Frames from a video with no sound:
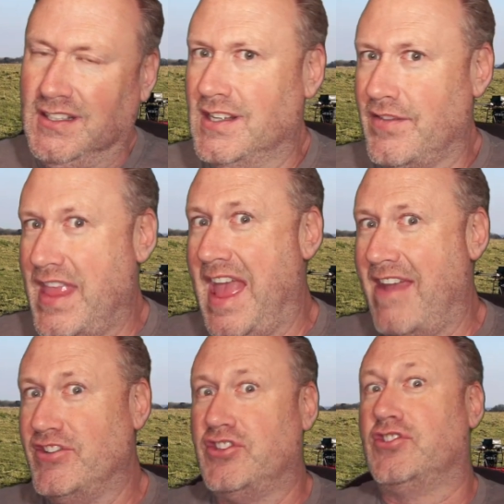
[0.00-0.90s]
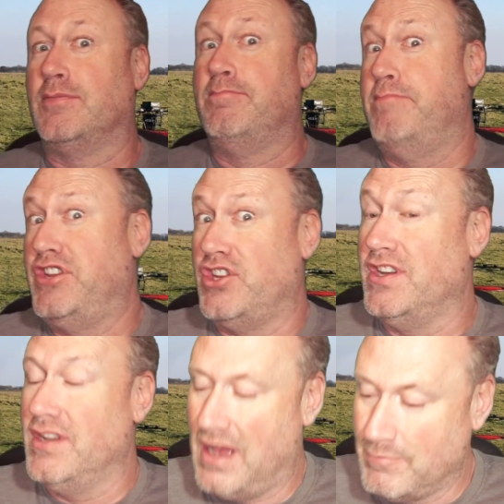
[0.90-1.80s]
the air into
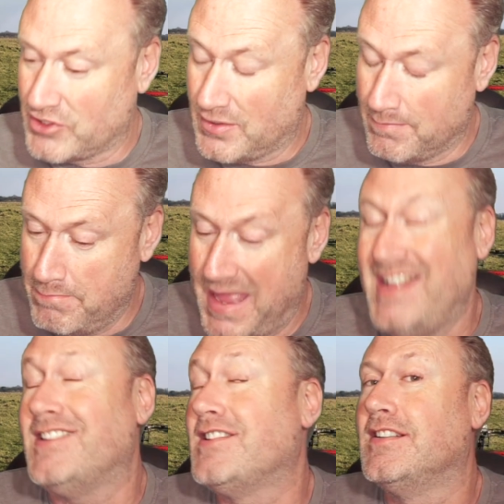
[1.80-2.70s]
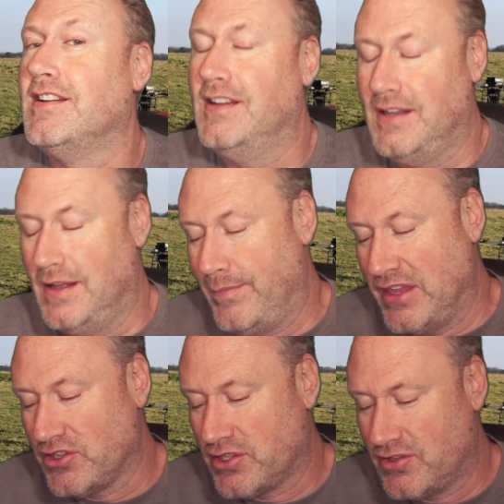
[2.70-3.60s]
submission, I must admit. They
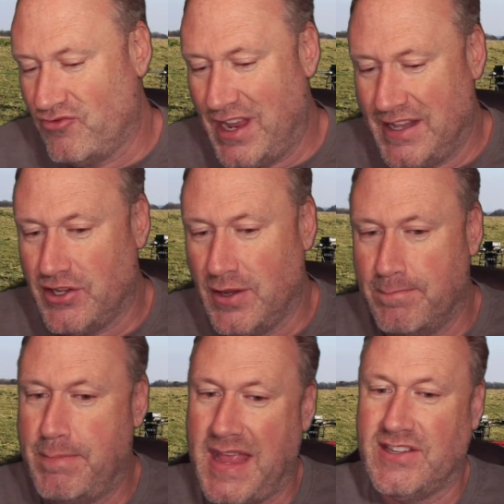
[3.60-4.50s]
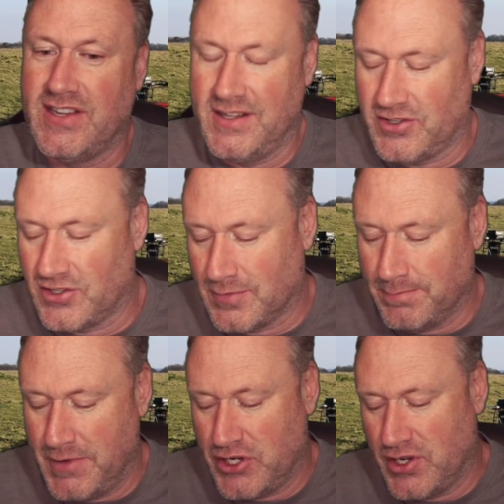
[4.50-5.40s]
just really do beat it into
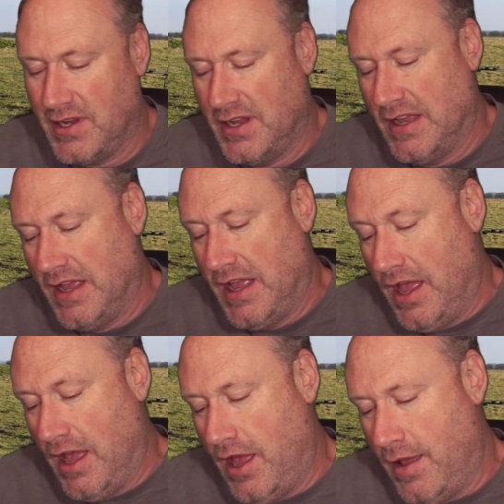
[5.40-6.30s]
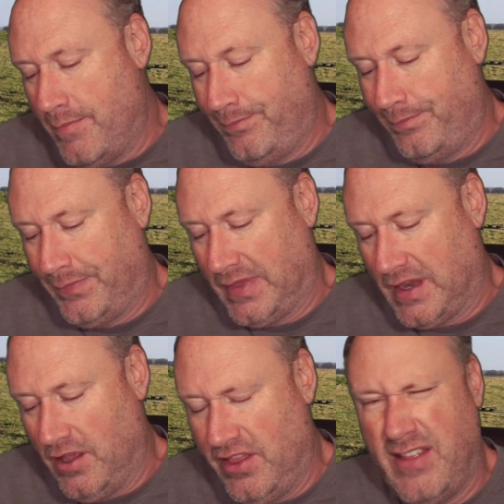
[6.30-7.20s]
submission. And
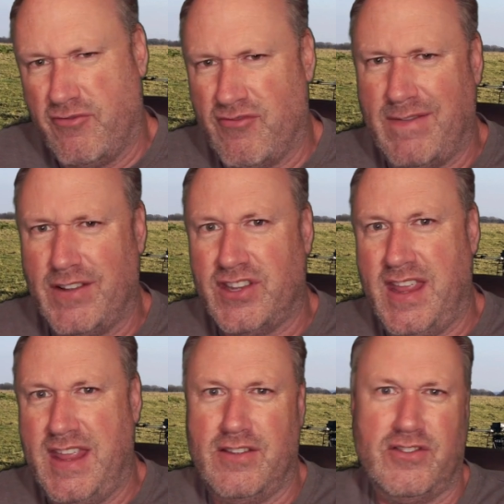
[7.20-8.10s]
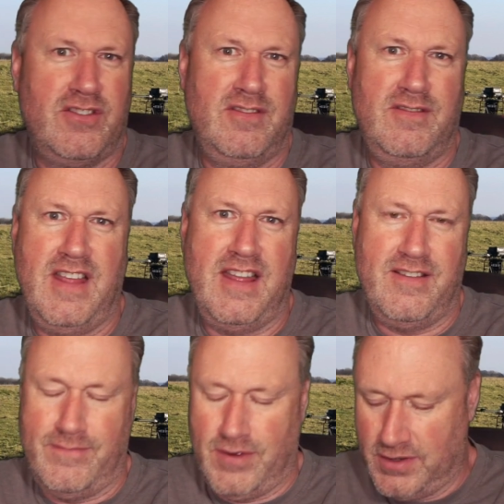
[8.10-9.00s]
then gravity,
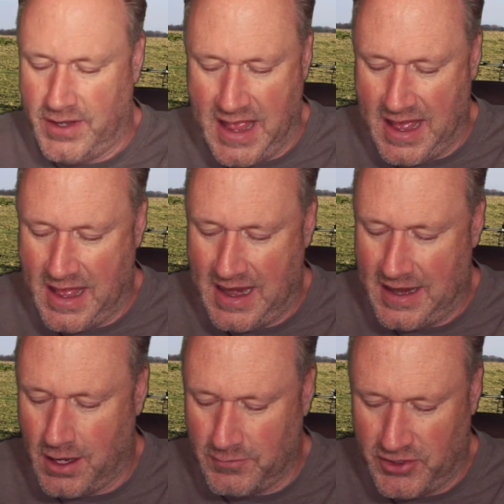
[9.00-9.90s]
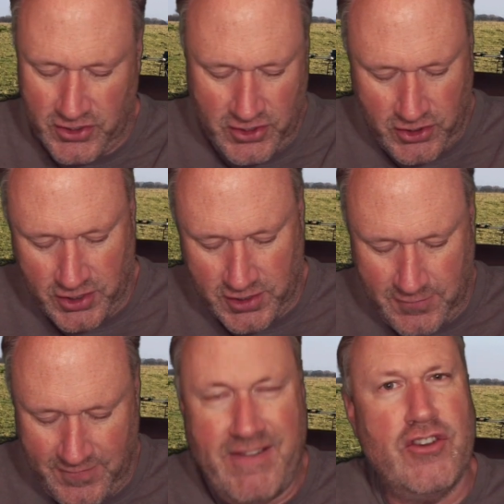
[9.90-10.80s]
helicopters are just
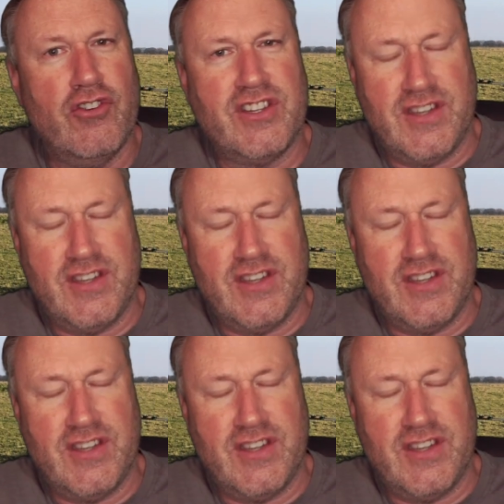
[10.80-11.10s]
very noisy,